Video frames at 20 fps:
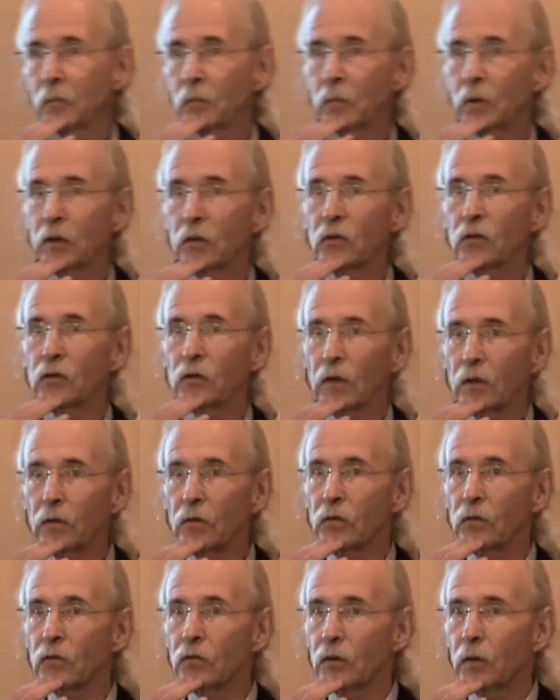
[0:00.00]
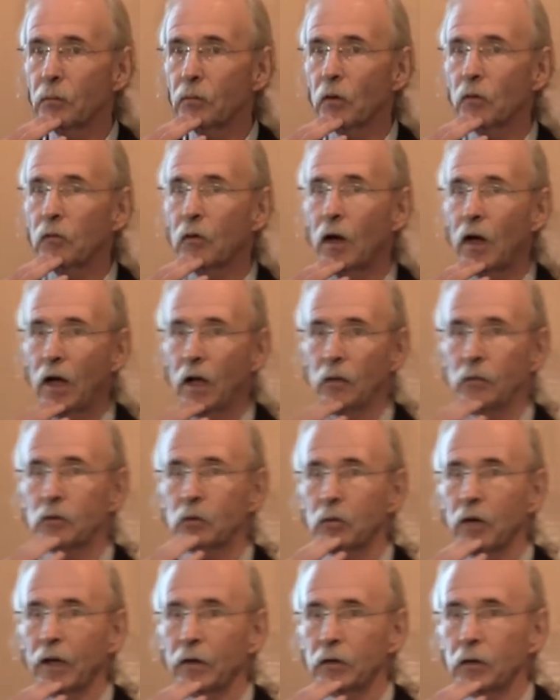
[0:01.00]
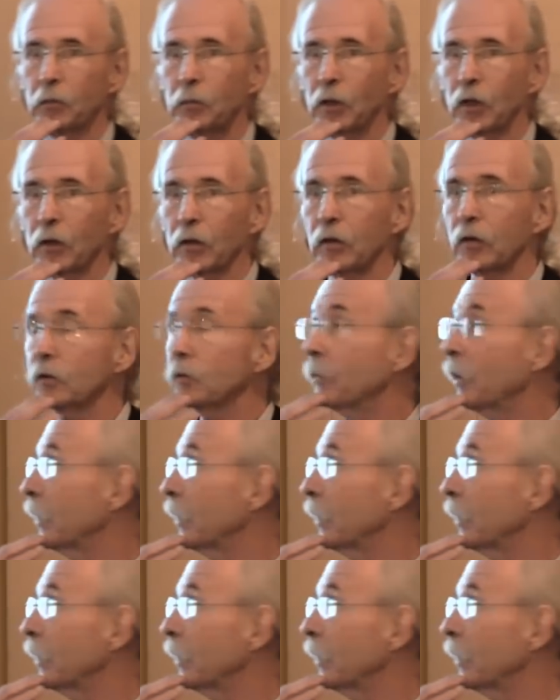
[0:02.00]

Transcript: because citizenship revolved around the ability to